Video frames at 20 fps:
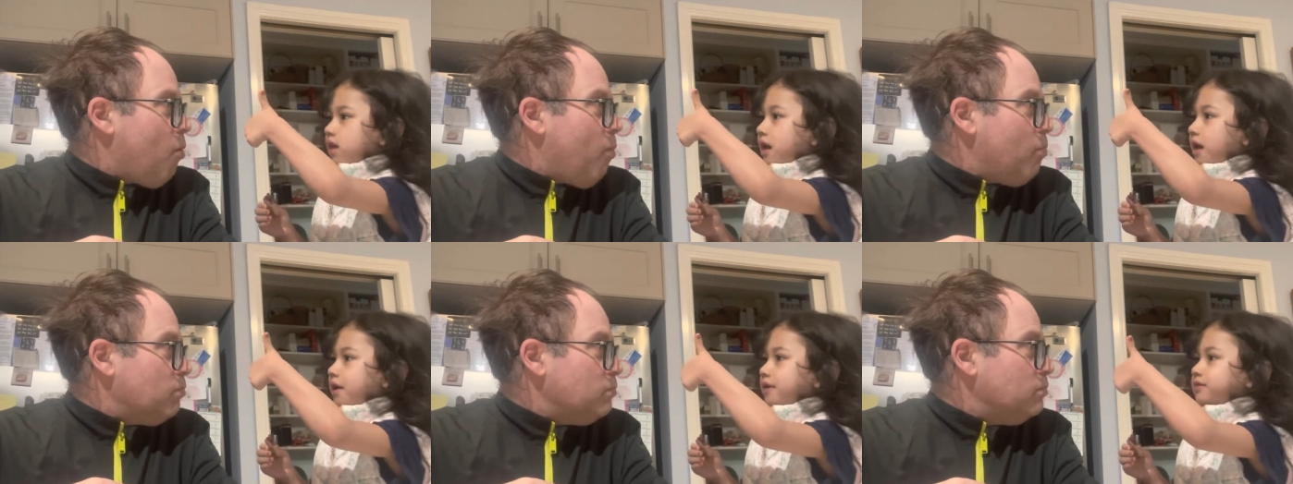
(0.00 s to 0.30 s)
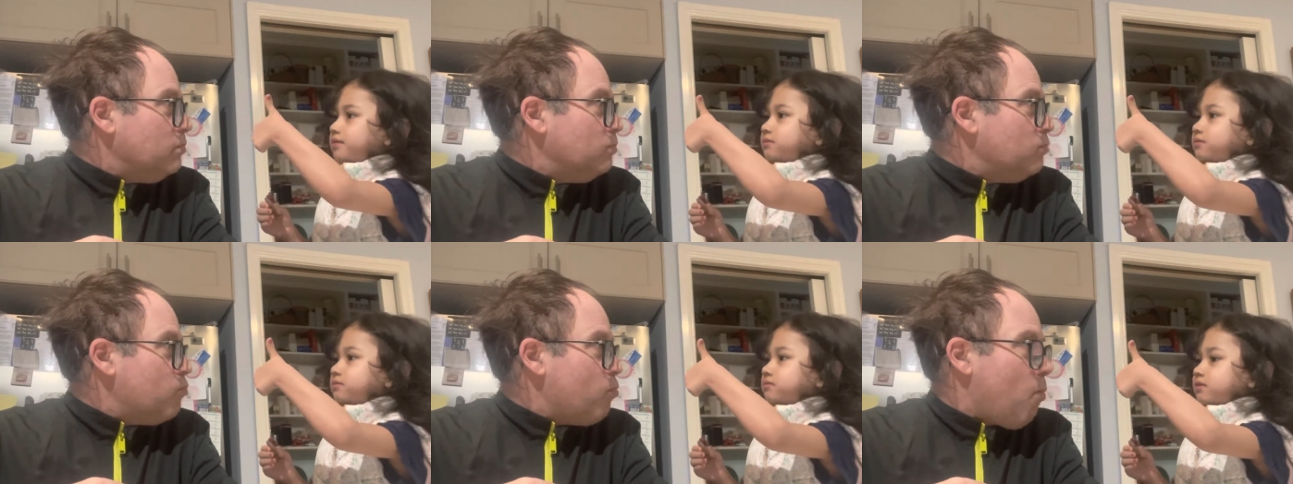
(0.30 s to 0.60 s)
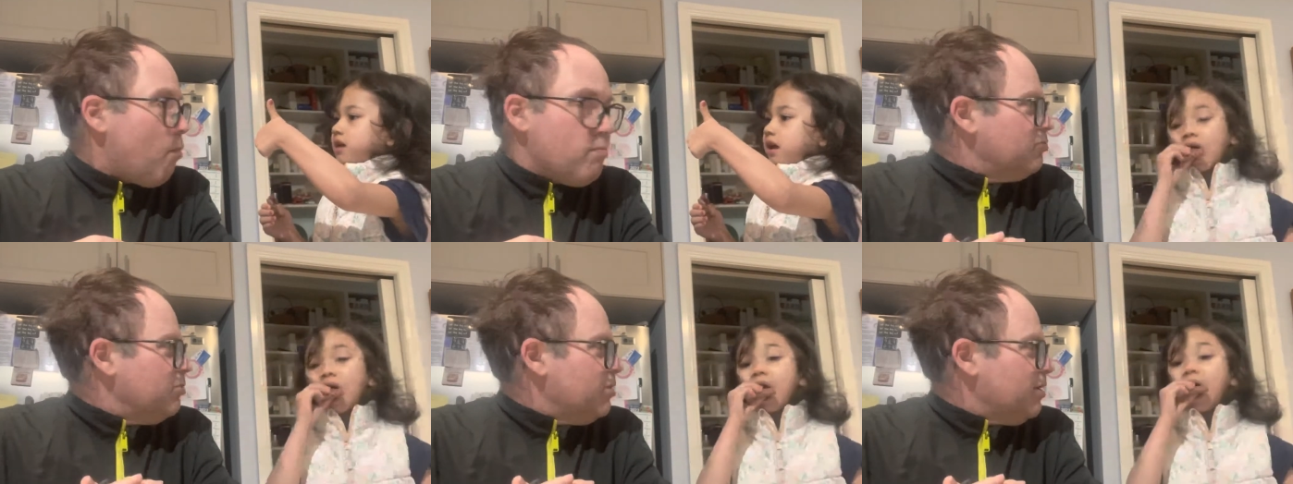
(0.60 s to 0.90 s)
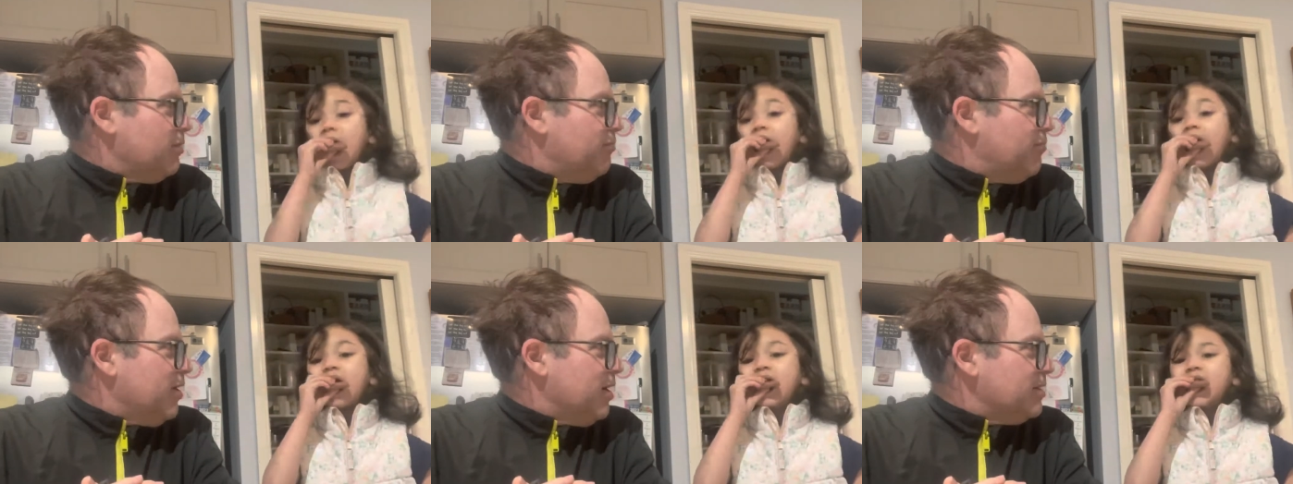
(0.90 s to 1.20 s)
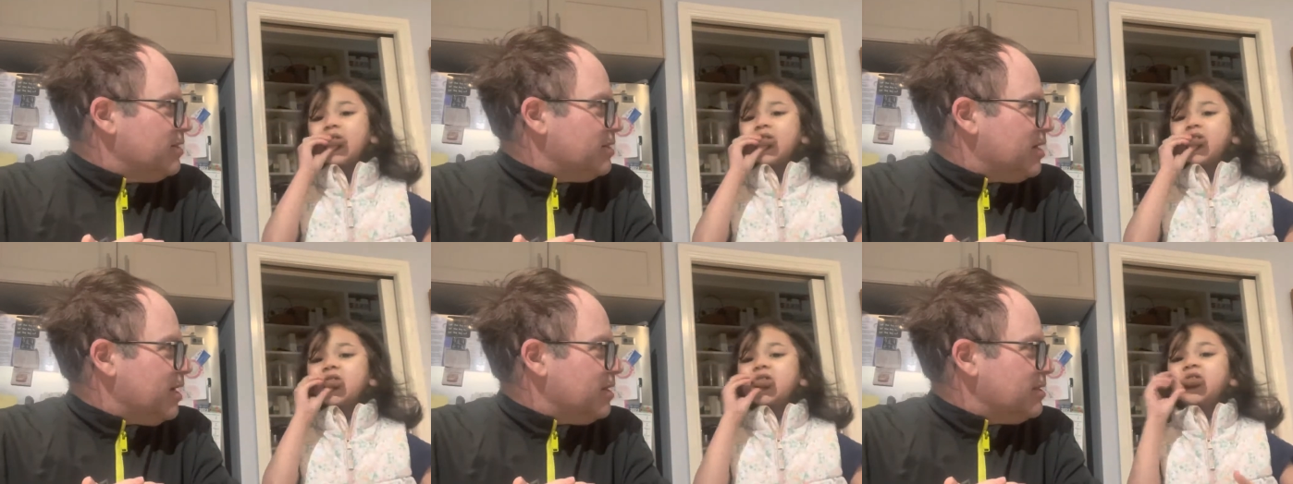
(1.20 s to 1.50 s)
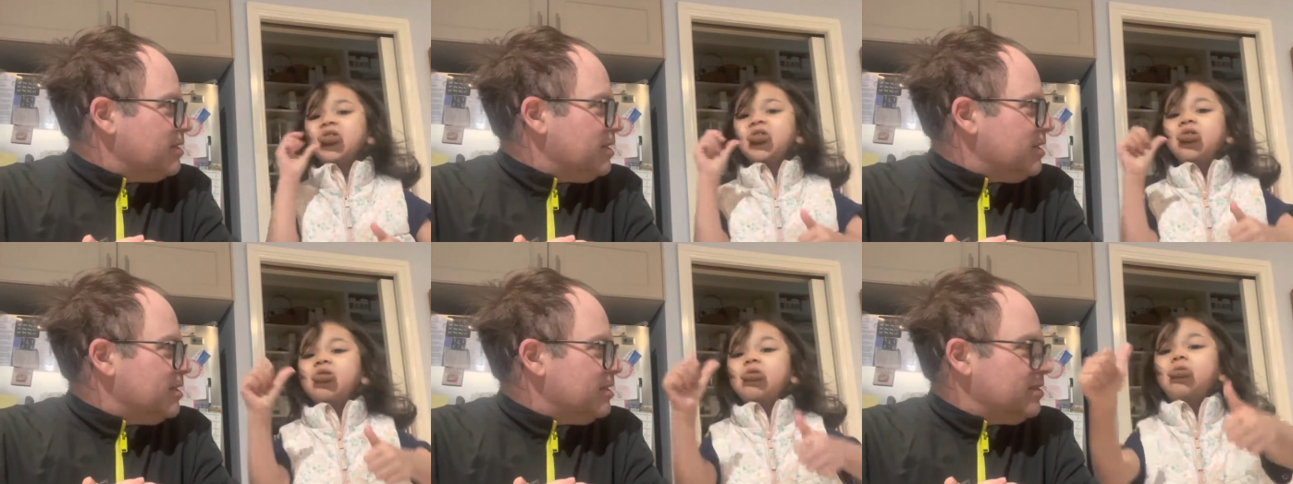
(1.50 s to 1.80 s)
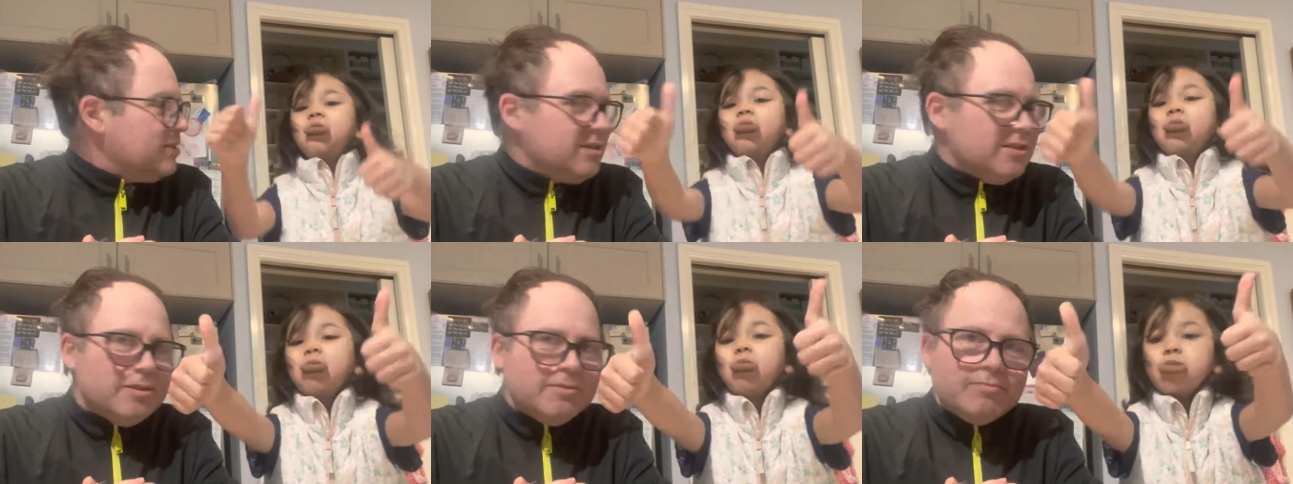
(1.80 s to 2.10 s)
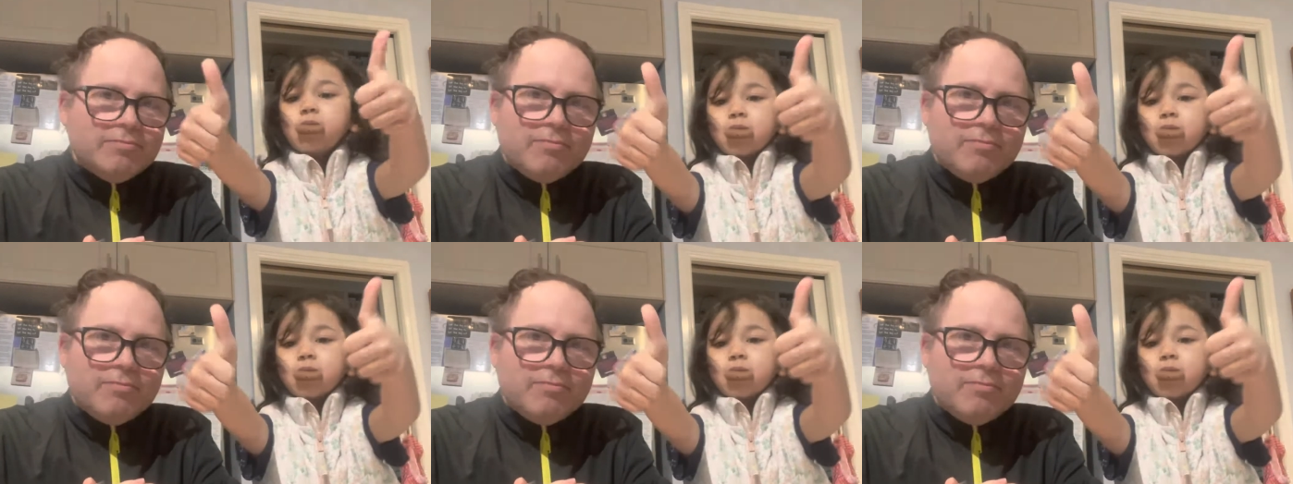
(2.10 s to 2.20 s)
Speaker 1: Mmm, really fantastic, isn't it?